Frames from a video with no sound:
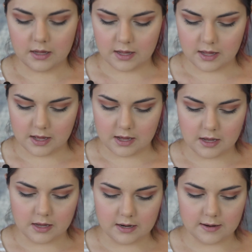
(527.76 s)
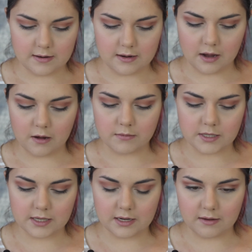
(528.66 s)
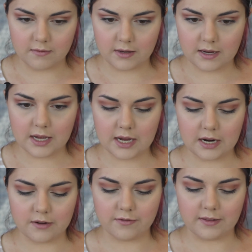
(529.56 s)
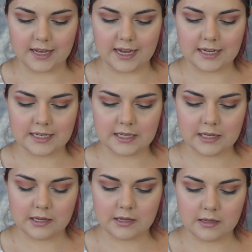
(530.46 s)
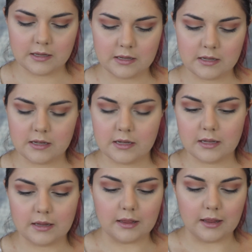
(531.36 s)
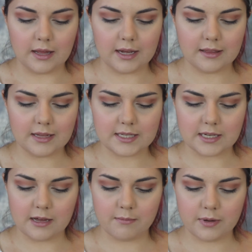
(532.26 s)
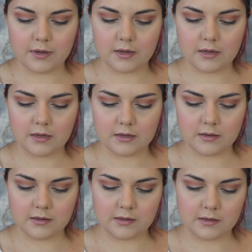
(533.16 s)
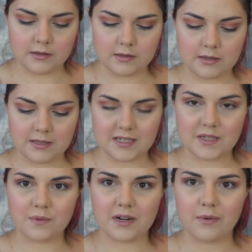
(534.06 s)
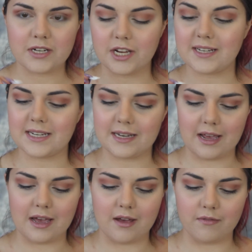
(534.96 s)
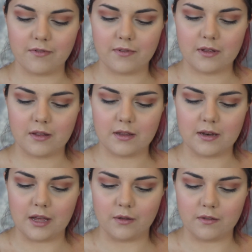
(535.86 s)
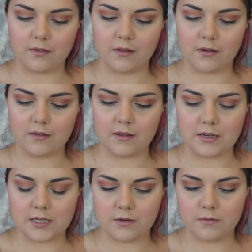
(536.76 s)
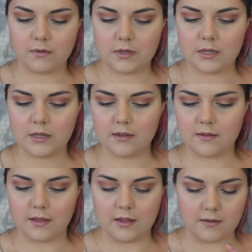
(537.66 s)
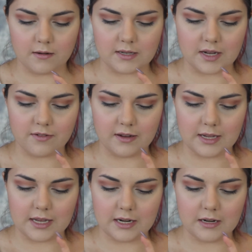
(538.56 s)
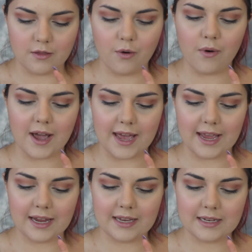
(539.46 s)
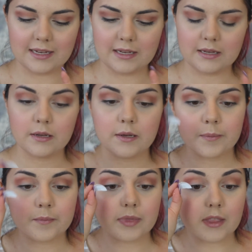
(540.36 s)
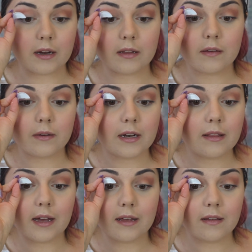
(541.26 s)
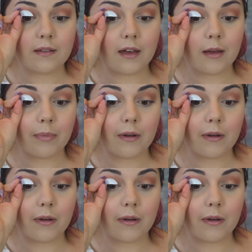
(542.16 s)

and now I'm just gonna carefully line this up. This is when I wish I didn't have nails as long as I do, because these are definitely getting in the way. All right, so we're gonna line this up